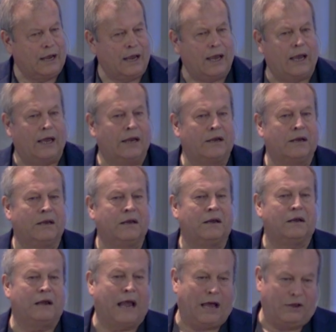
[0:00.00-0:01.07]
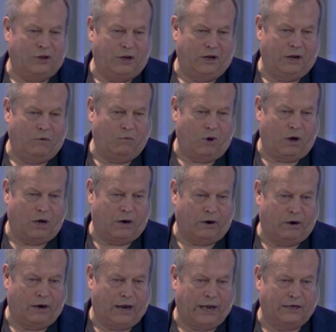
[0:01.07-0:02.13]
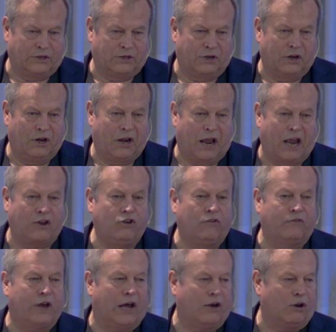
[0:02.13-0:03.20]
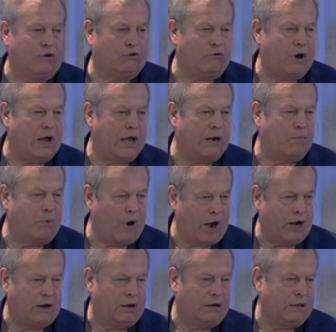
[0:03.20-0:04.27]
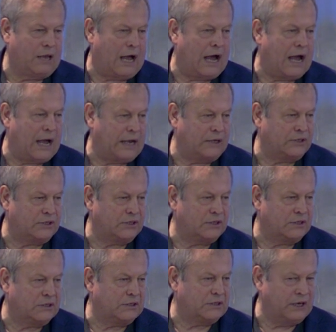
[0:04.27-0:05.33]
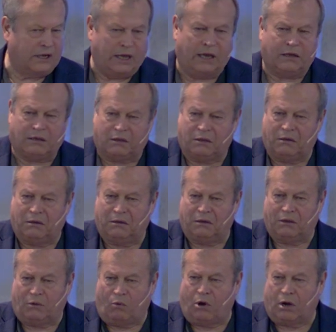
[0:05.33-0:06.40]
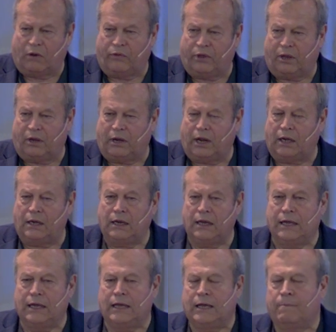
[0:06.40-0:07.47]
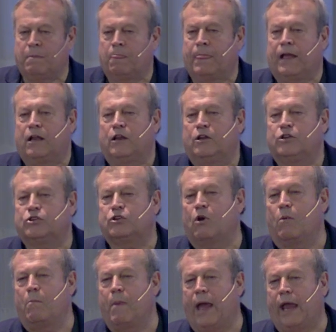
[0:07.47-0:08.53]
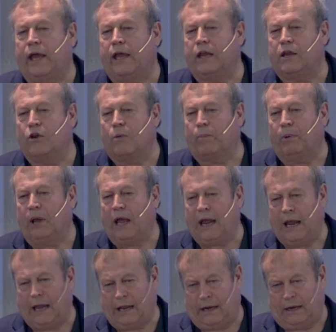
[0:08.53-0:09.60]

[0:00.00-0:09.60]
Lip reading: and now you need water, and you've got to go try to break ice to get the water that you need. So make it your plan.